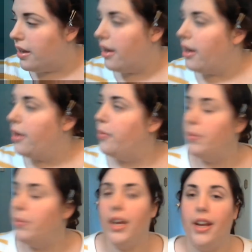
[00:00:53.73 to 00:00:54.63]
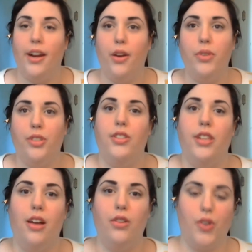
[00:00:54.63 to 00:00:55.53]
when my hair was just
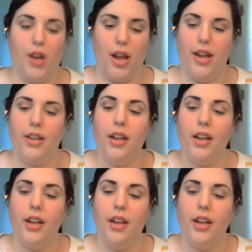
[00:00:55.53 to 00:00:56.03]
towel dried,